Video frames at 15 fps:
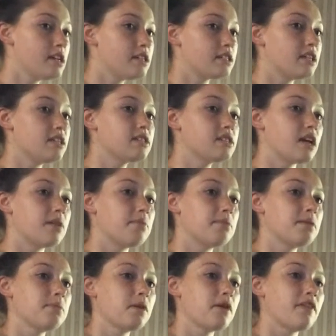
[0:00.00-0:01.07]
Since then,
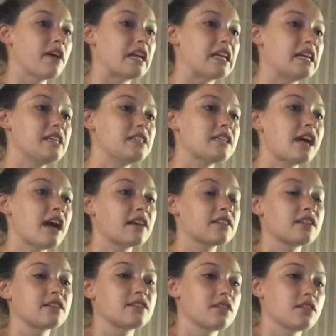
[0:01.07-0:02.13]
people have had easy
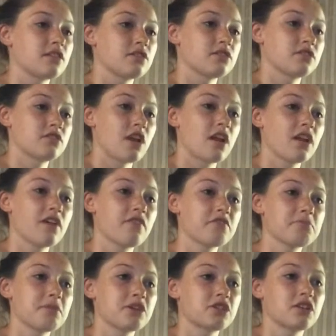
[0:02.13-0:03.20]
access to their genetic
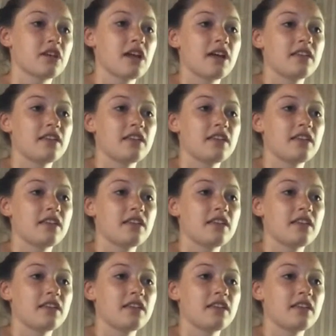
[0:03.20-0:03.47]
information,